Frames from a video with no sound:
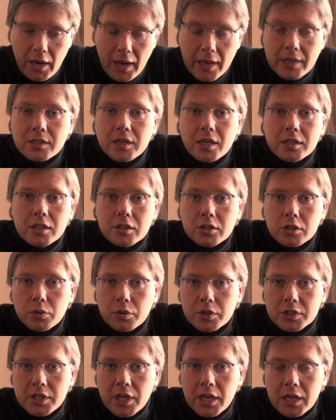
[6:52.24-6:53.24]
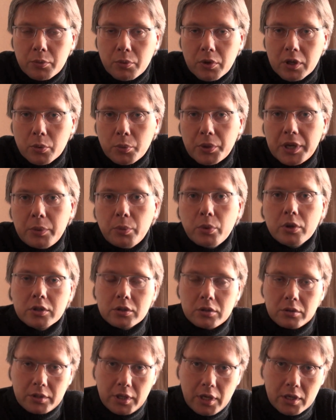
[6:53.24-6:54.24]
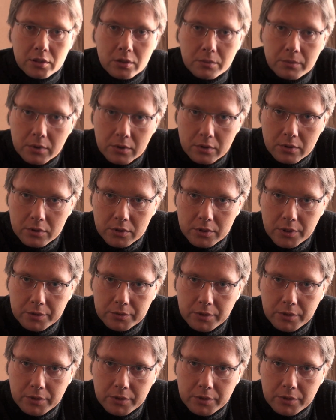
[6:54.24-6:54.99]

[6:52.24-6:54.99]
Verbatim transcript: and Dzintars who are saying, well, we want to take them because they